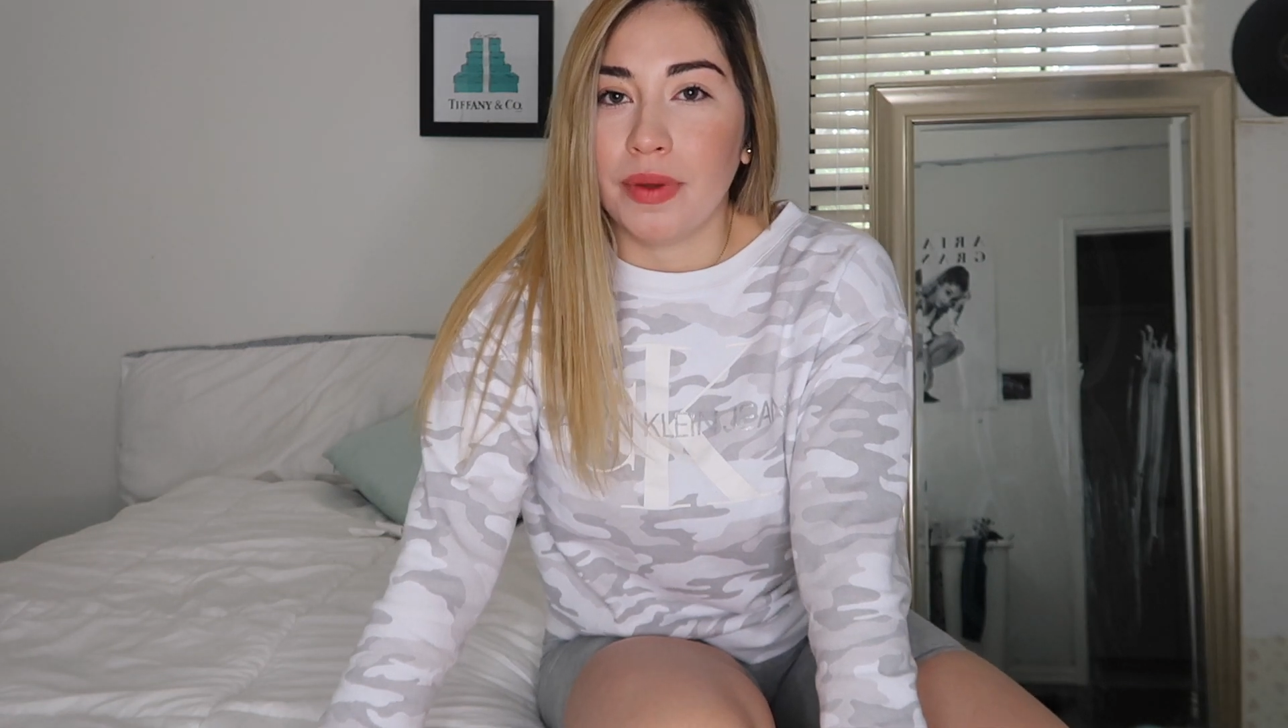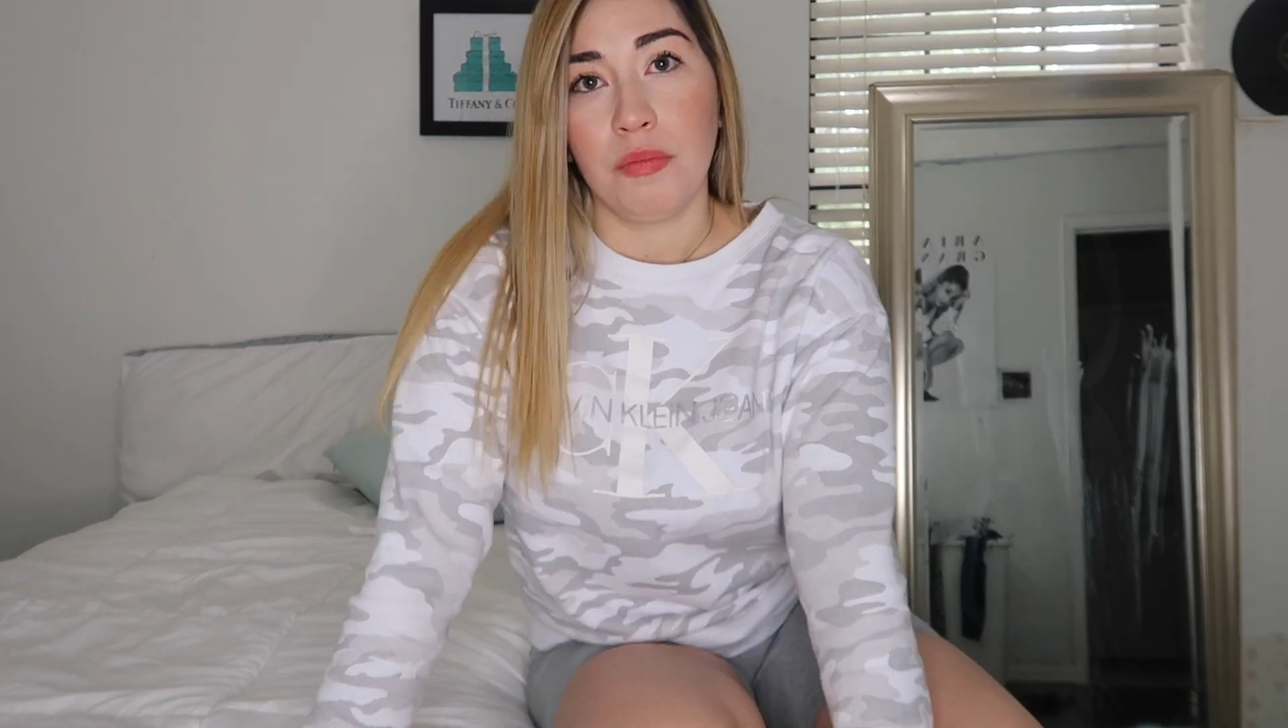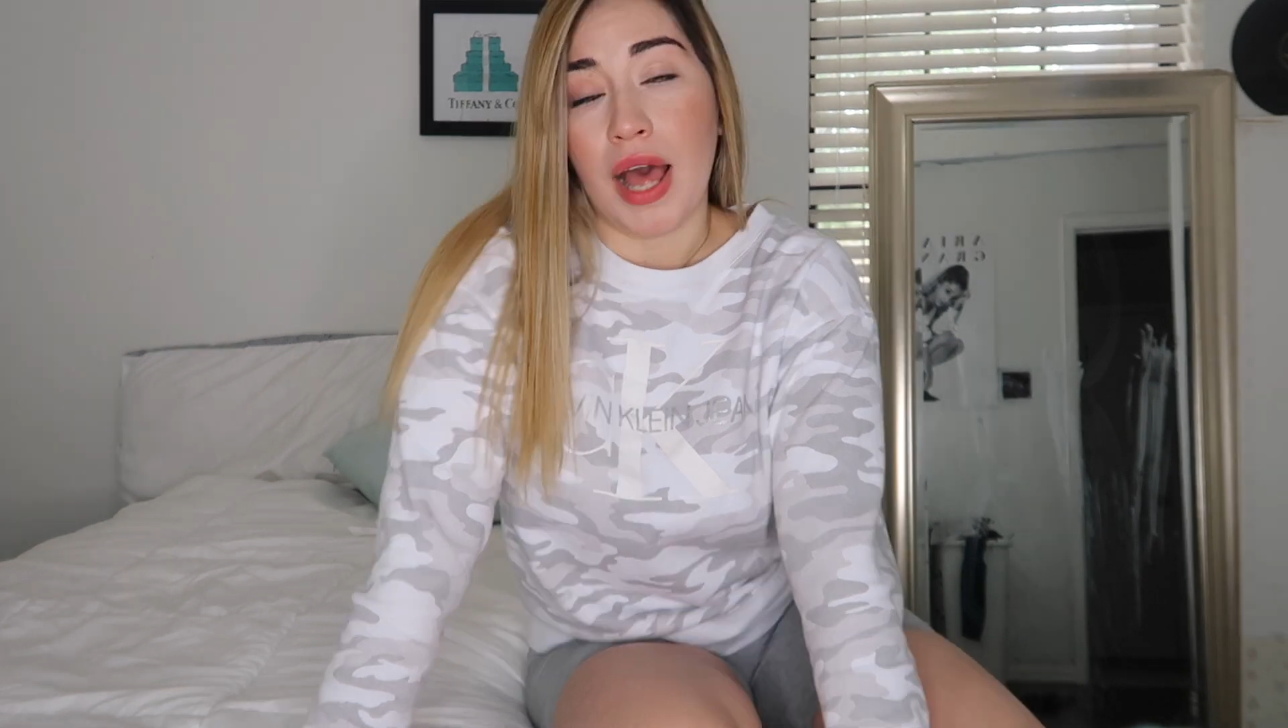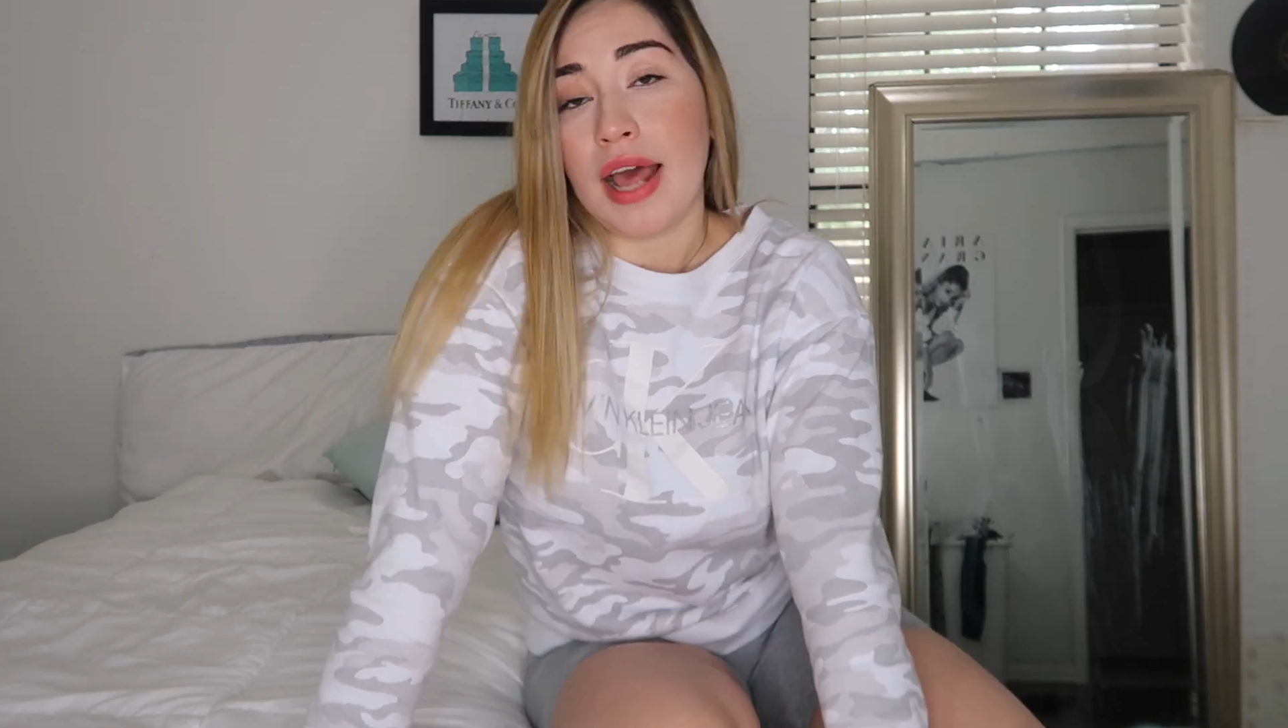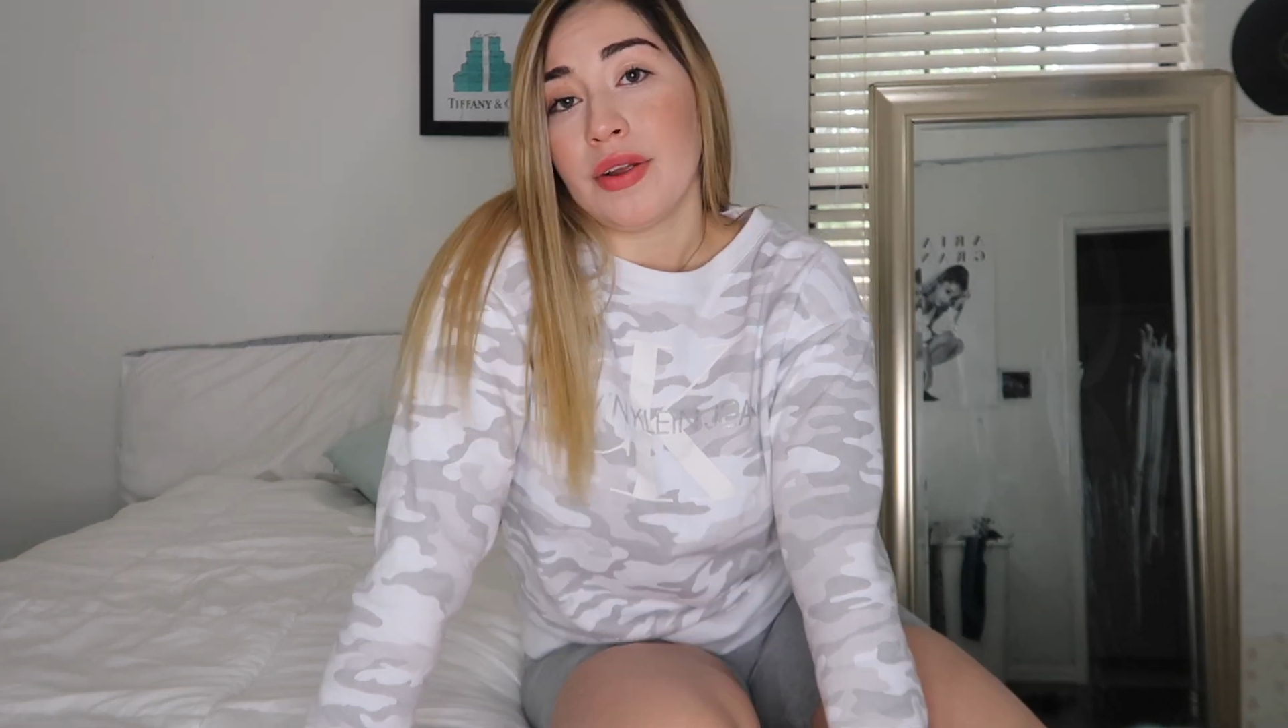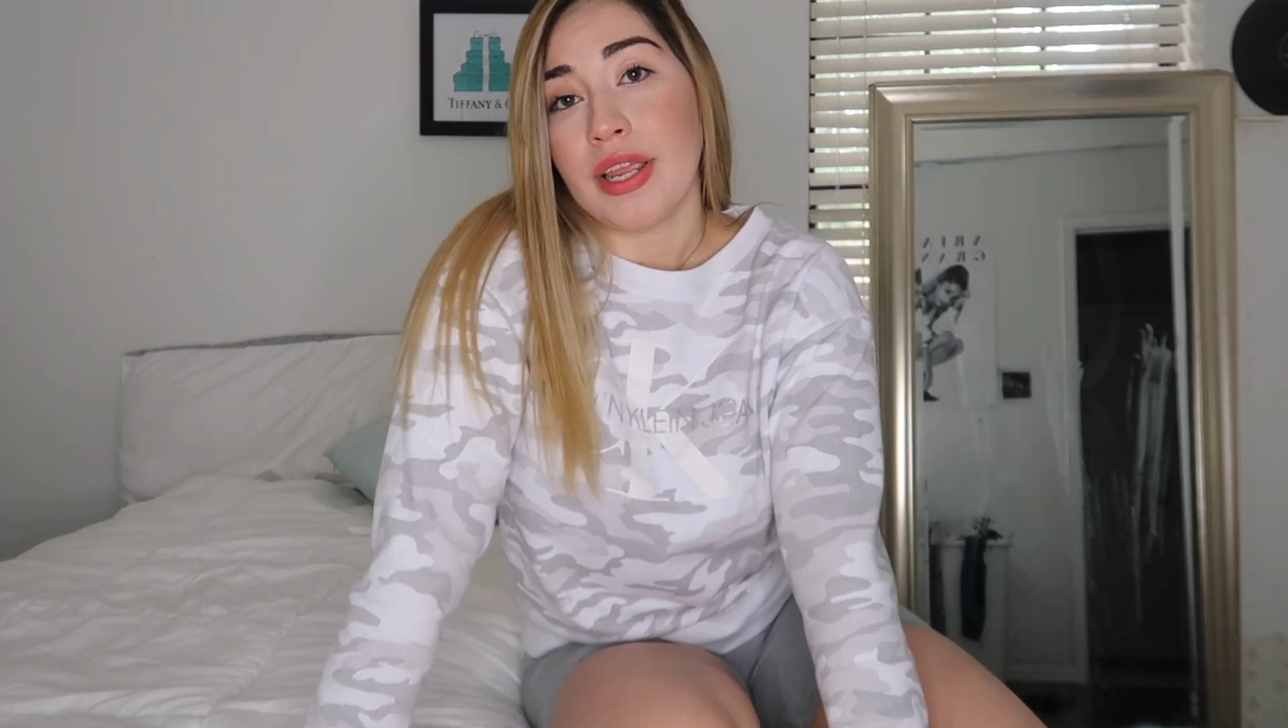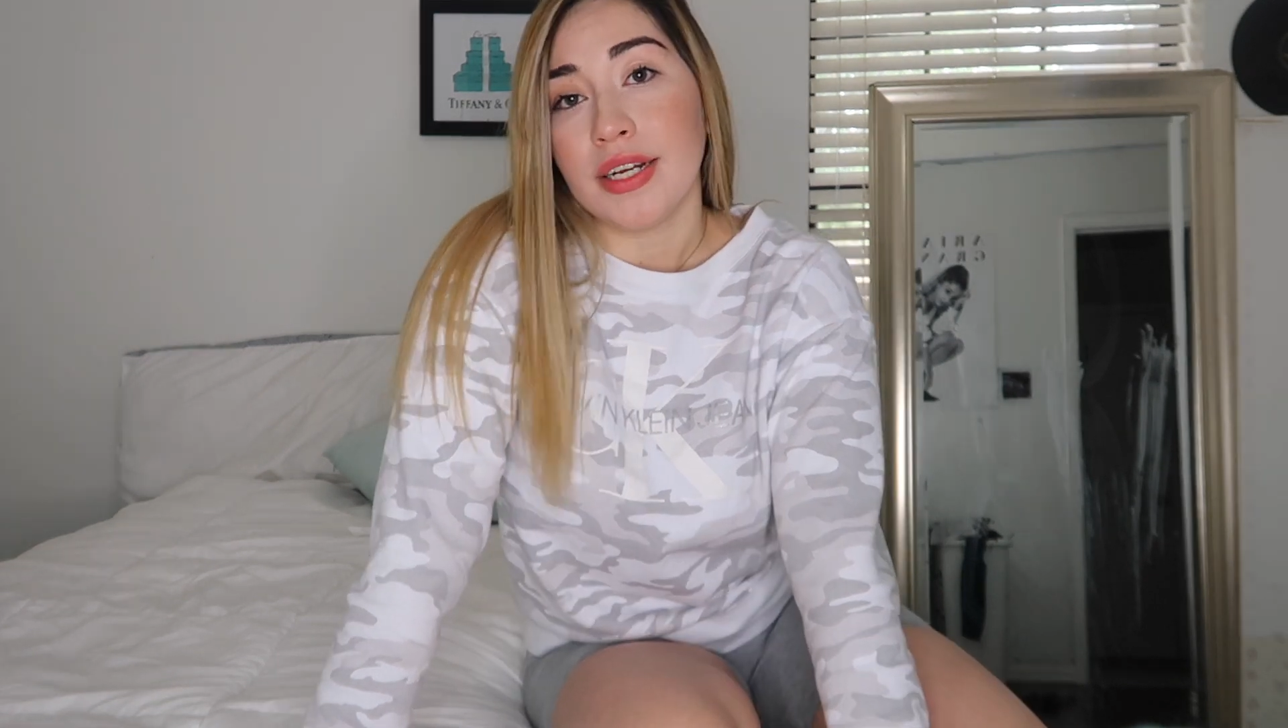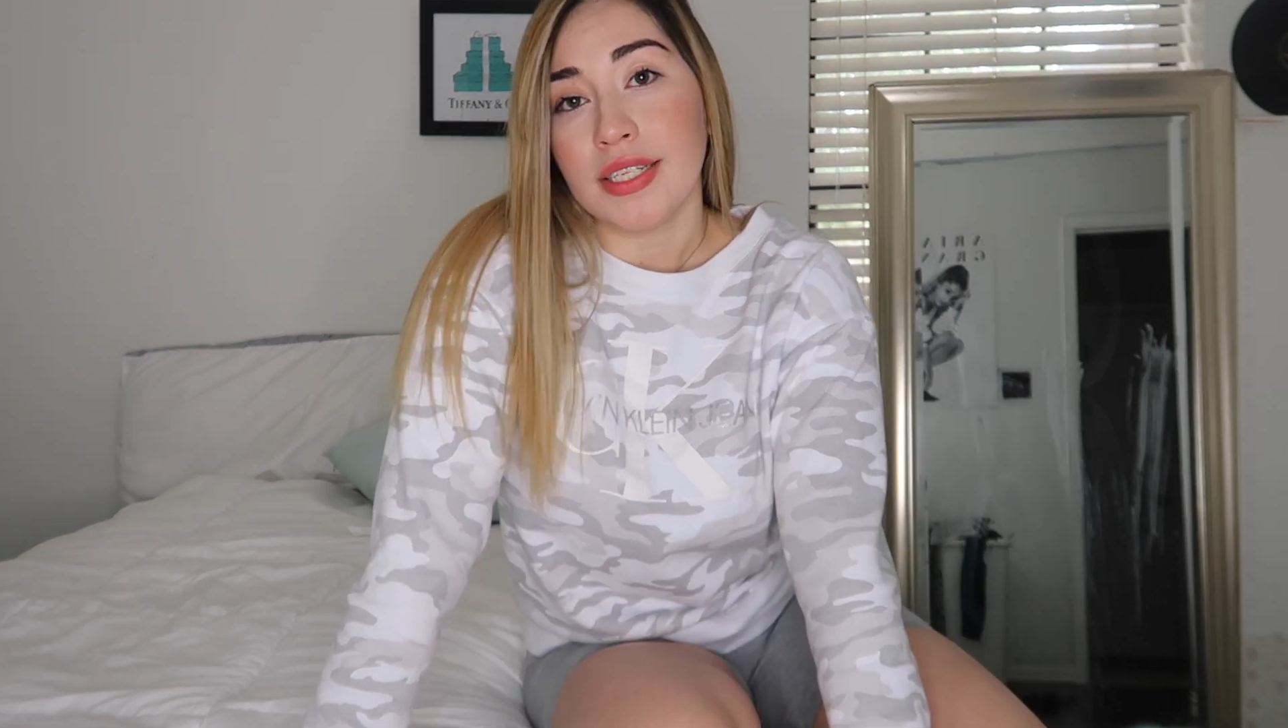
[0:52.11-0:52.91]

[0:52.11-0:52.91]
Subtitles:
But I don't care